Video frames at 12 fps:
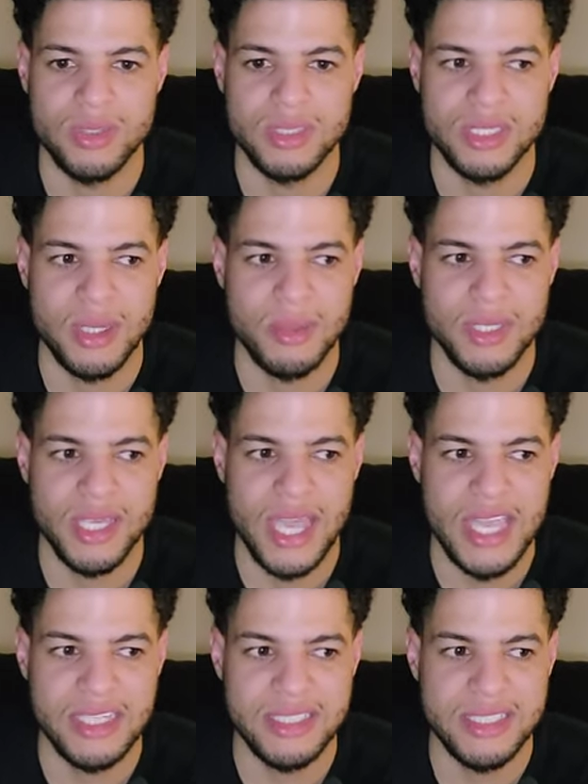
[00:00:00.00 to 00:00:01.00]
some of the
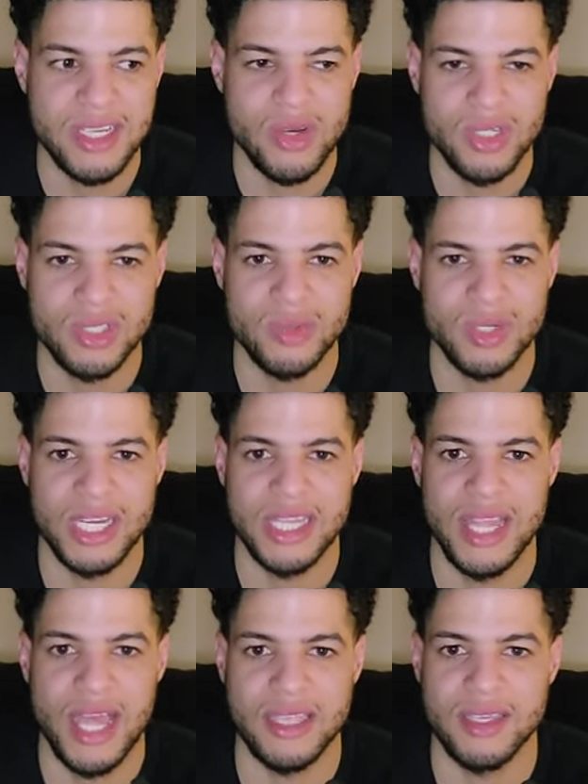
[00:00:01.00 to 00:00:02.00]
agency owners were
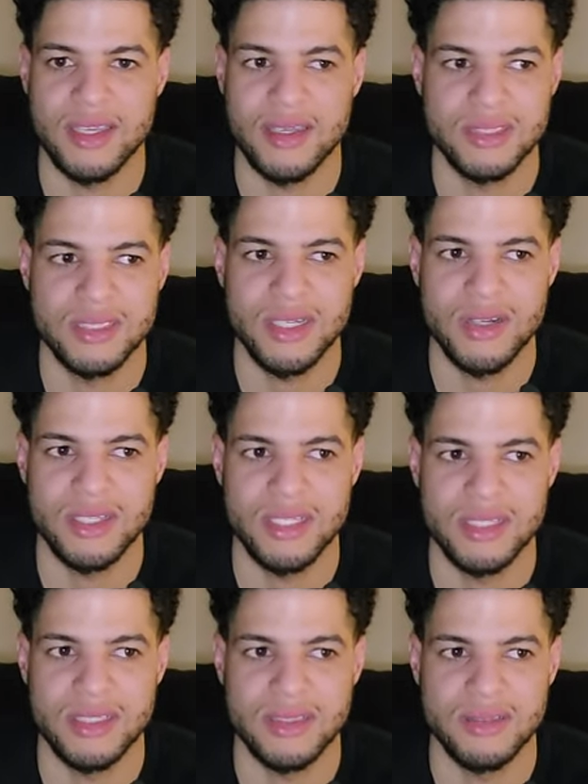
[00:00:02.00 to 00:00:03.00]
in like
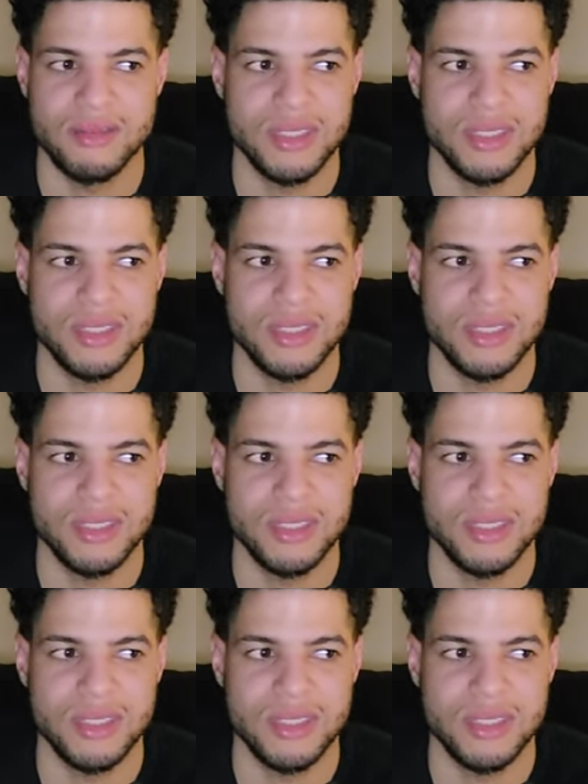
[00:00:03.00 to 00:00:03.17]
certain